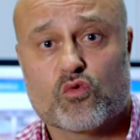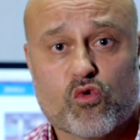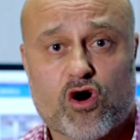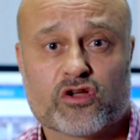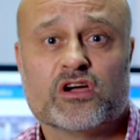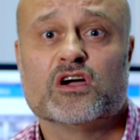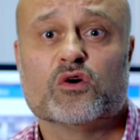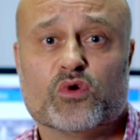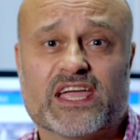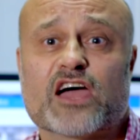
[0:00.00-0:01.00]
One,
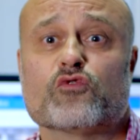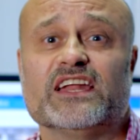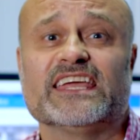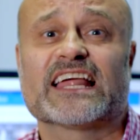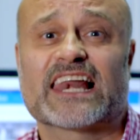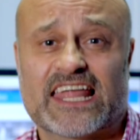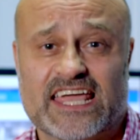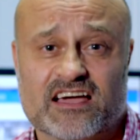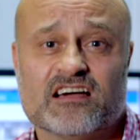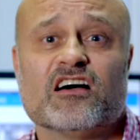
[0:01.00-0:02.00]
we get really
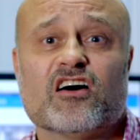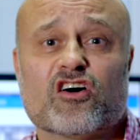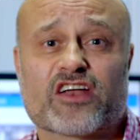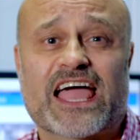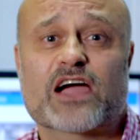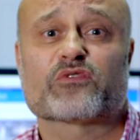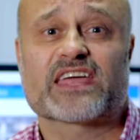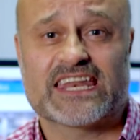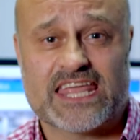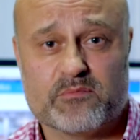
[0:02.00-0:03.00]
clear on how they
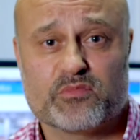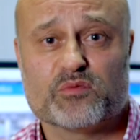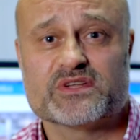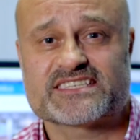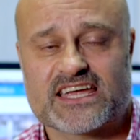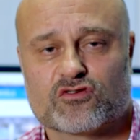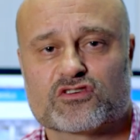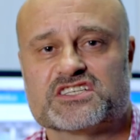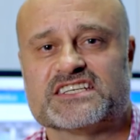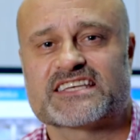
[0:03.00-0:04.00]
can implement
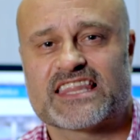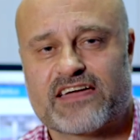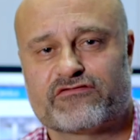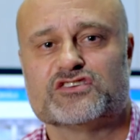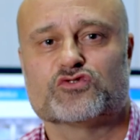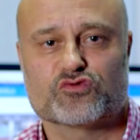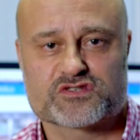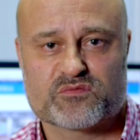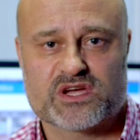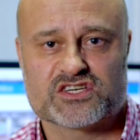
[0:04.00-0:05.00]
technology to leverage
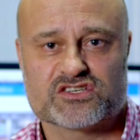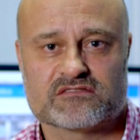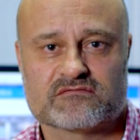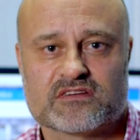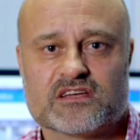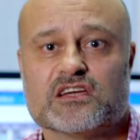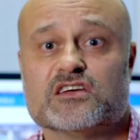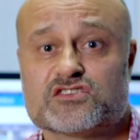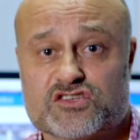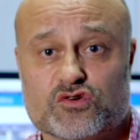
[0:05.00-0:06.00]
automation.
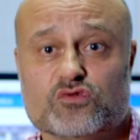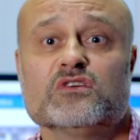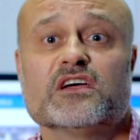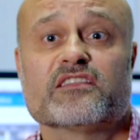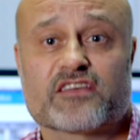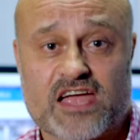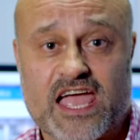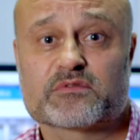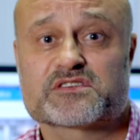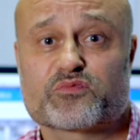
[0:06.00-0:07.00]
Two, they're
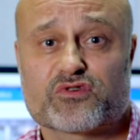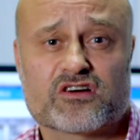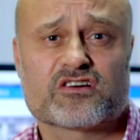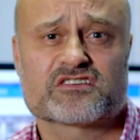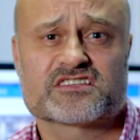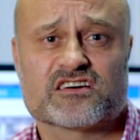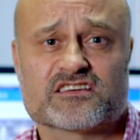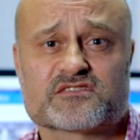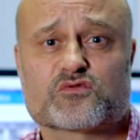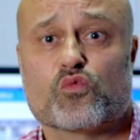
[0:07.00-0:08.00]
able to
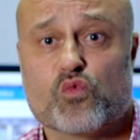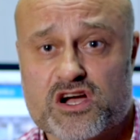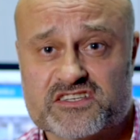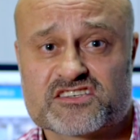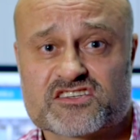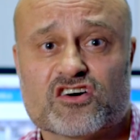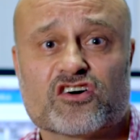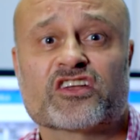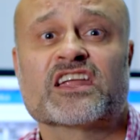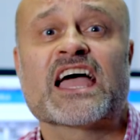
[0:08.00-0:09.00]
prioritise where to
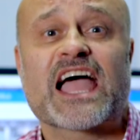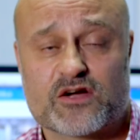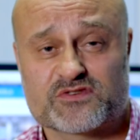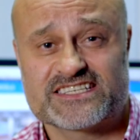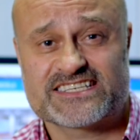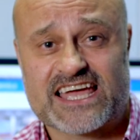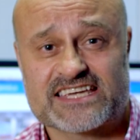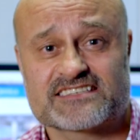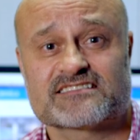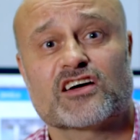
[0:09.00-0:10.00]
start, how to
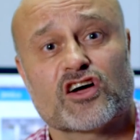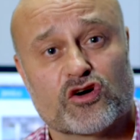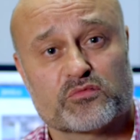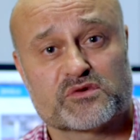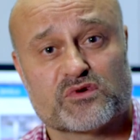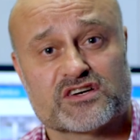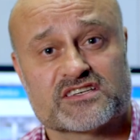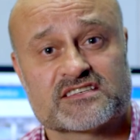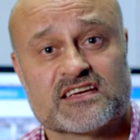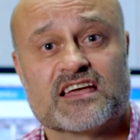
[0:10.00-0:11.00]
test and
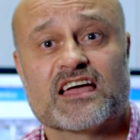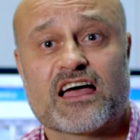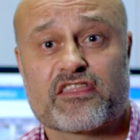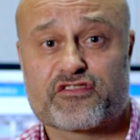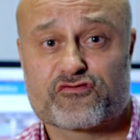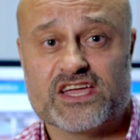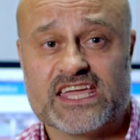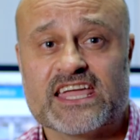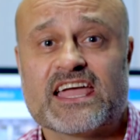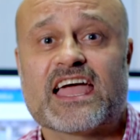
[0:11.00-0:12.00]
optimise. And
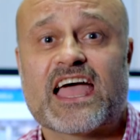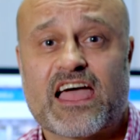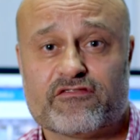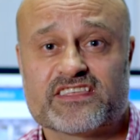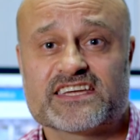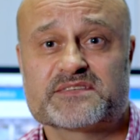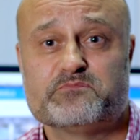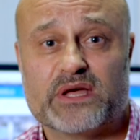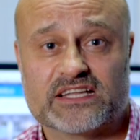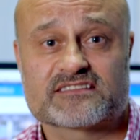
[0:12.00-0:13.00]
three, everything is
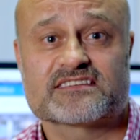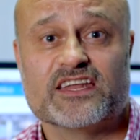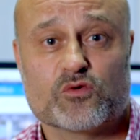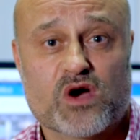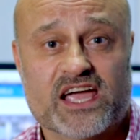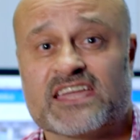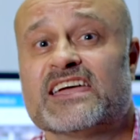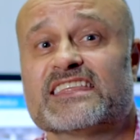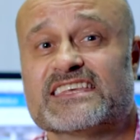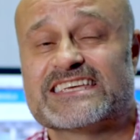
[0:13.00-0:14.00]
built in a way
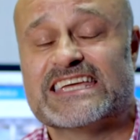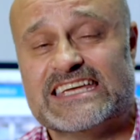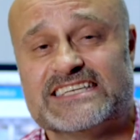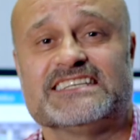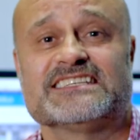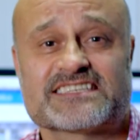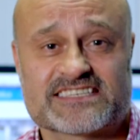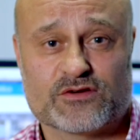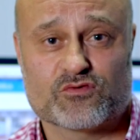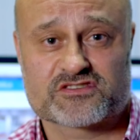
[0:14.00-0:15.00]
that's easy to
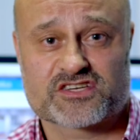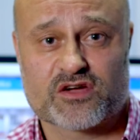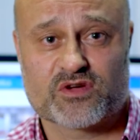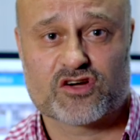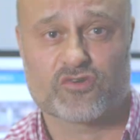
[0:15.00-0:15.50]
see what's going